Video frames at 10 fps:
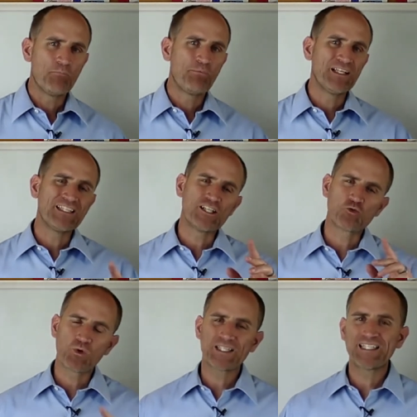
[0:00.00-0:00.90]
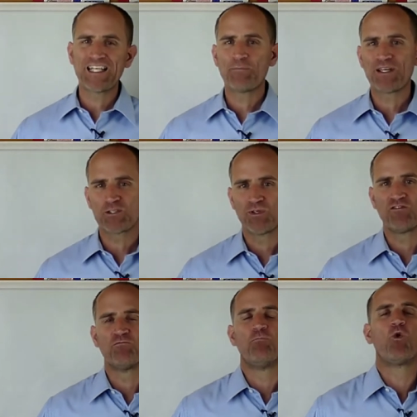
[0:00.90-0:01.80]
But there's one thing that makes me
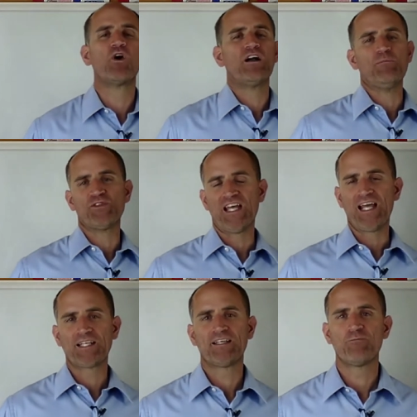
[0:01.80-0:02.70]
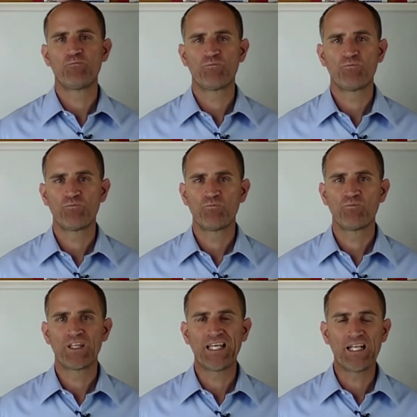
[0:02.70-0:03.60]
even more upset,
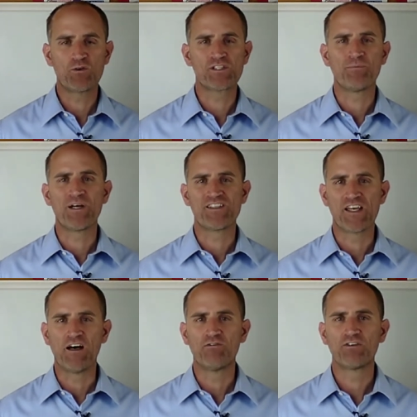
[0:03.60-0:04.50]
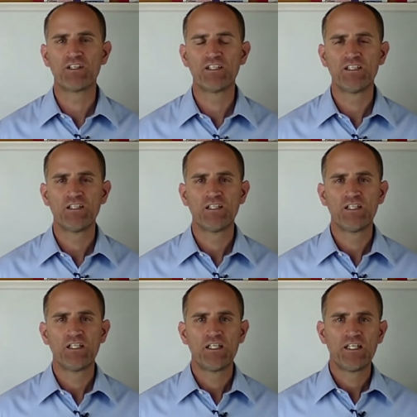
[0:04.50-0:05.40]
and that was at myself.
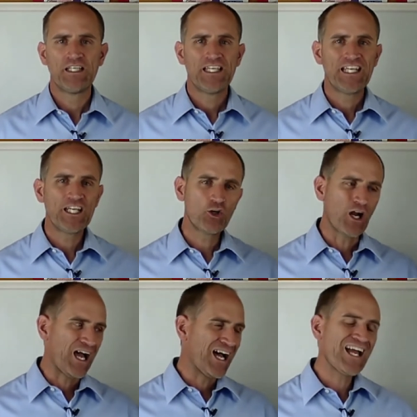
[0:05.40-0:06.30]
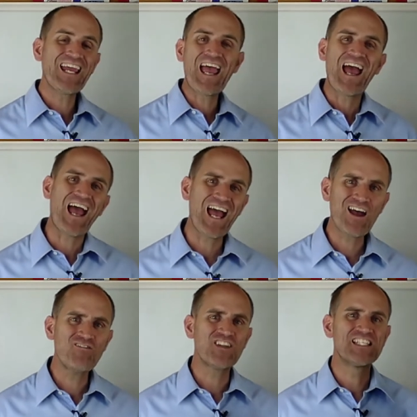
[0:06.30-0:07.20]
Here I
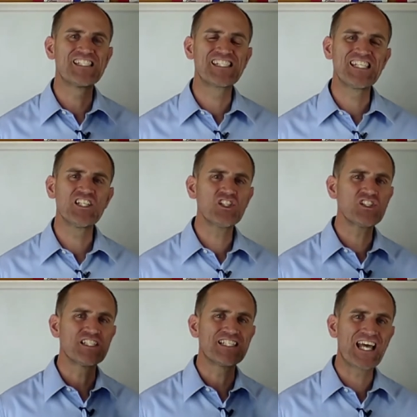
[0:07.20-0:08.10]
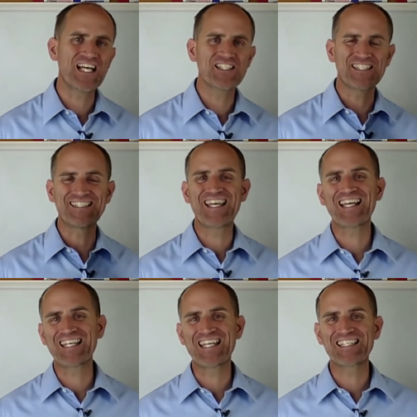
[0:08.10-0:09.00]
have the skills, the talents, the
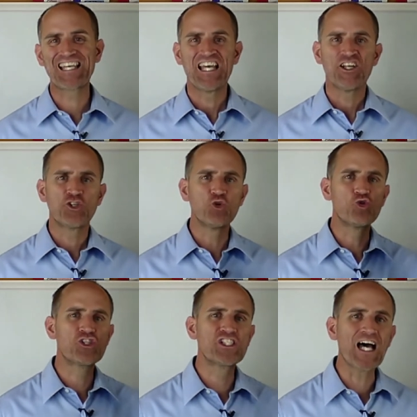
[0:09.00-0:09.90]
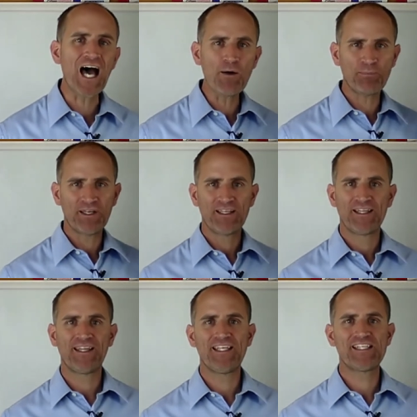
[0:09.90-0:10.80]
techniques to stop
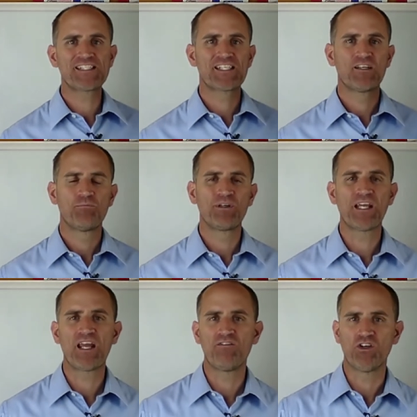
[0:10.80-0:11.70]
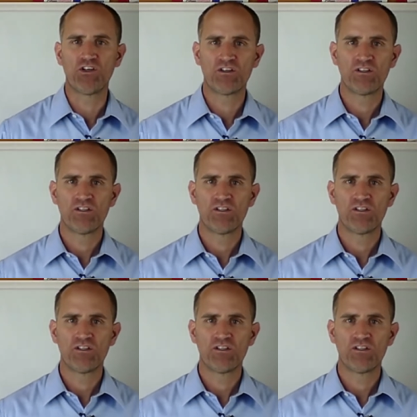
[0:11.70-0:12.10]
this behavior